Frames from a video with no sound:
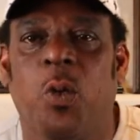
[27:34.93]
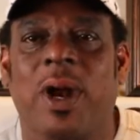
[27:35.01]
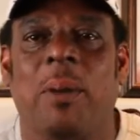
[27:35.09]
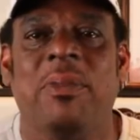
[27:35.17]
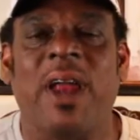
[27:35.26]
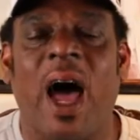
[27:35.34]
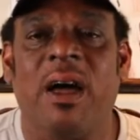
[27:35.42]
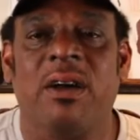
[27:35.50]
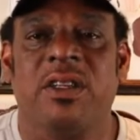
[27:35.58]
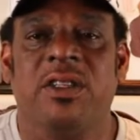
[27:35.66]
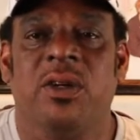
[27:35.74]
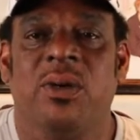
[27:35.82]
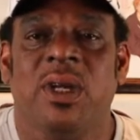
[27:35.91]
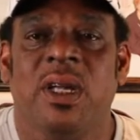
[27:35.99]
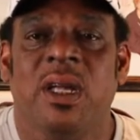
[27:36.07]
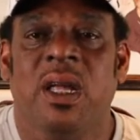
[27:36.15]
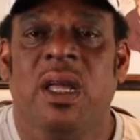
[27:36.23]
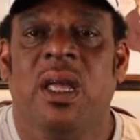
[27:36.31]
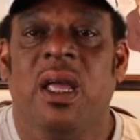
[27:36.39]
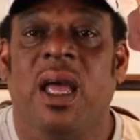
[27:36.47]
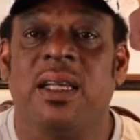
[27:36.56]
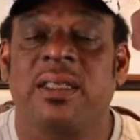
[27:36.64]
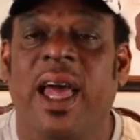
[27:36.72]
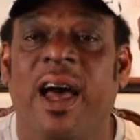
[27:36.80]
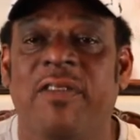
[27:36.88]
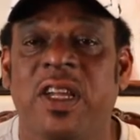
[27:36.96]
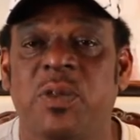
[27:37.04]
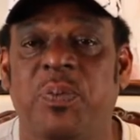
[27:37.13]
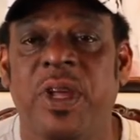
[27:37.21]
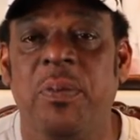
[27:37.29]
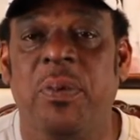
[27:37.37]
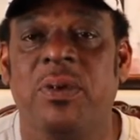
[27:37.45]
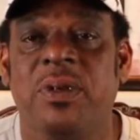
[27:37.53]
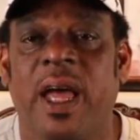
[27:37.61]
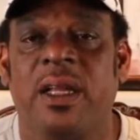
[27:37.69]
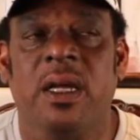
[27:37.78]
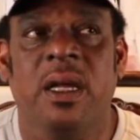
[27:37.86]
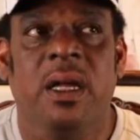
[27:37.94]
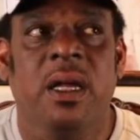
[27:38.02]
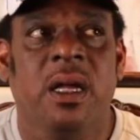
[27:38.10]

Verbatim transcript: What I'm not going to do is have these people that